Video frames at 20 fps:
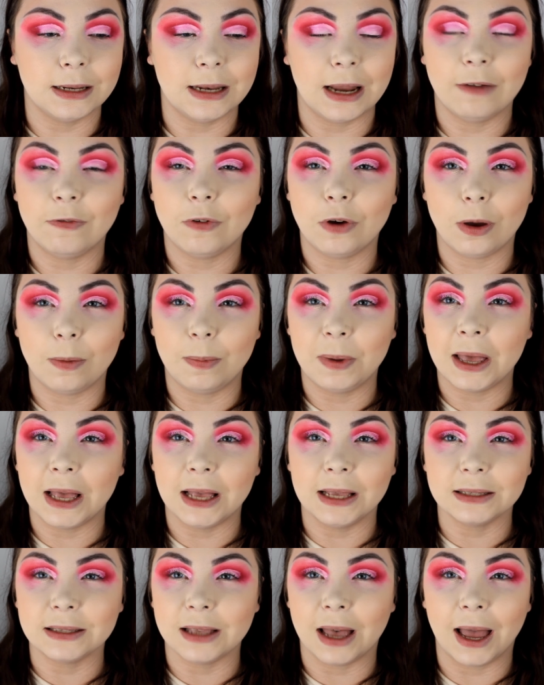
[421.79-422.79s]
It never
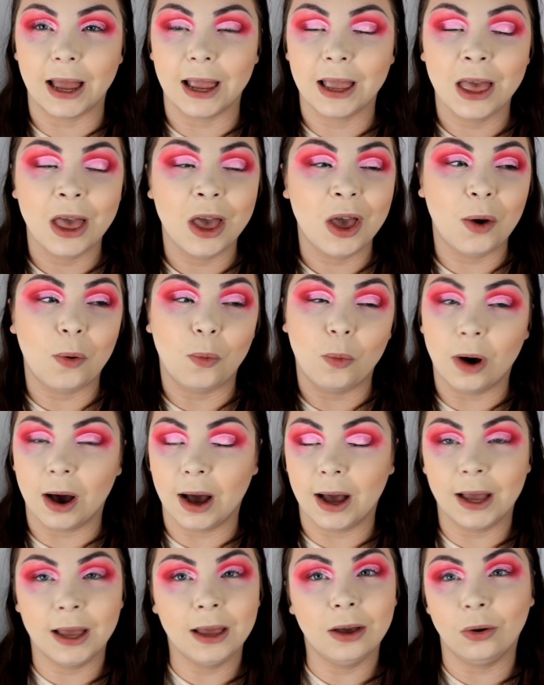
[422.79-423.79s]
appears like
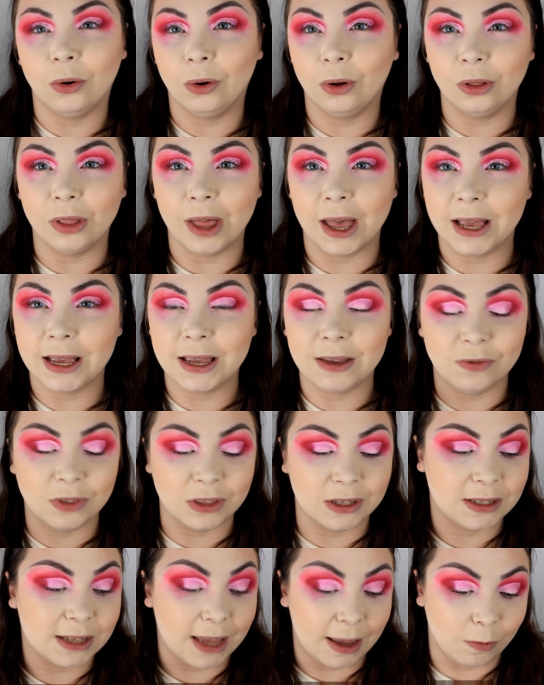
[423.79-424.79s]
white or like even
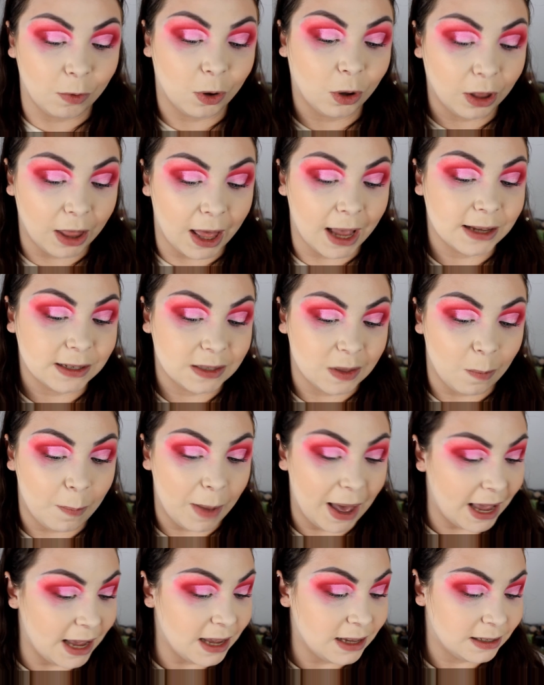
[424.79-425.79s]
the same colour as the
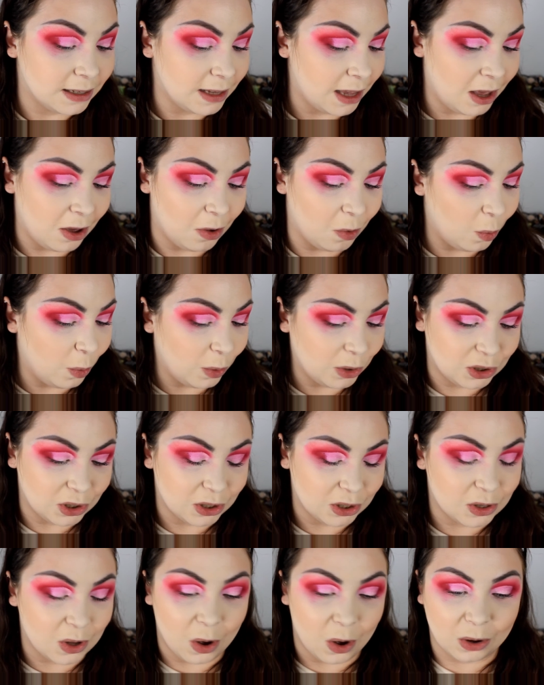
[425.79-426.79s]
base. It always
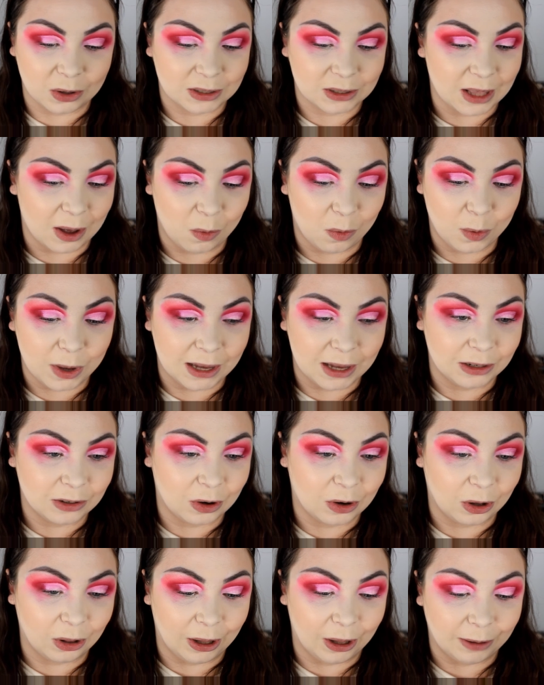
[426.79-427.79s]
just goes that weird
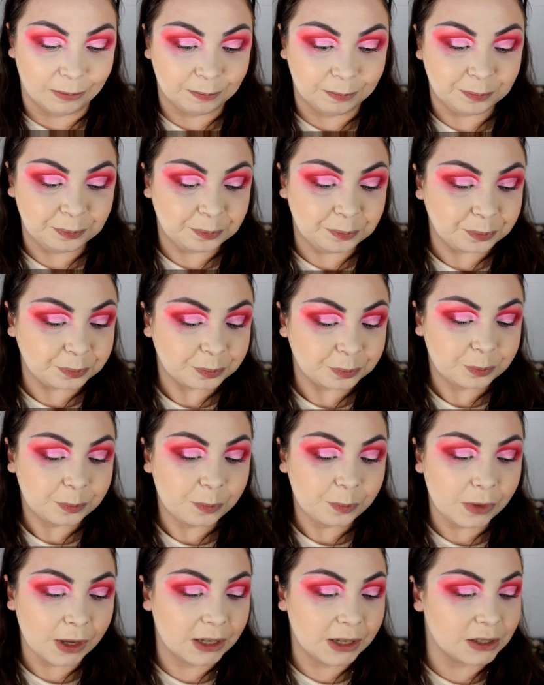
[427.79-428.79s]
colour.
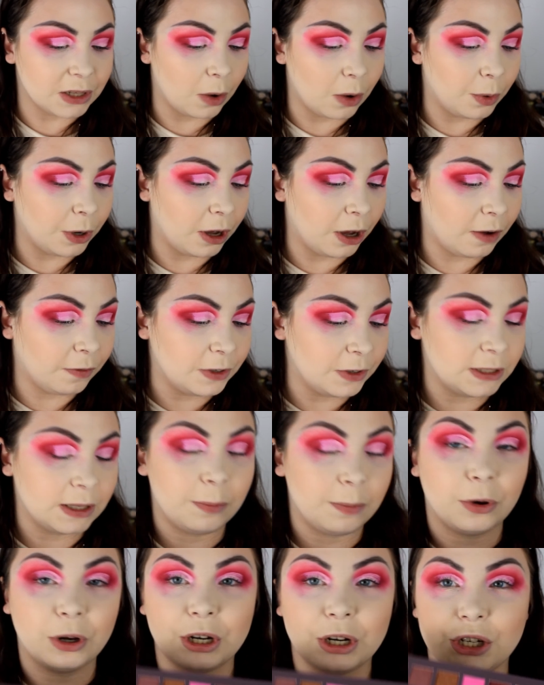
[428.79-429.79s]
So I want to
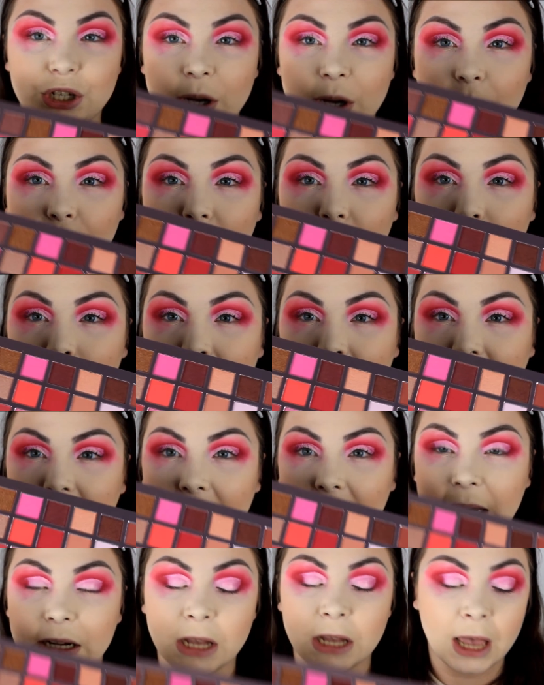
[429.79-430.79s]
obviously put a shimmer on my
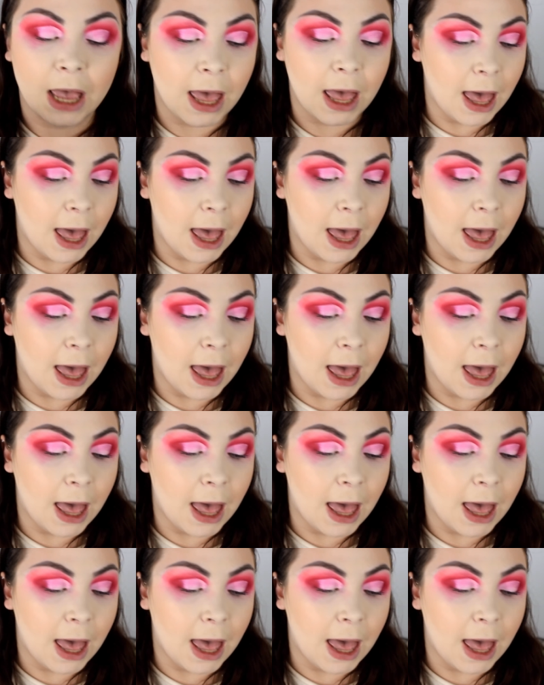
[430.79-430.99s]
lid.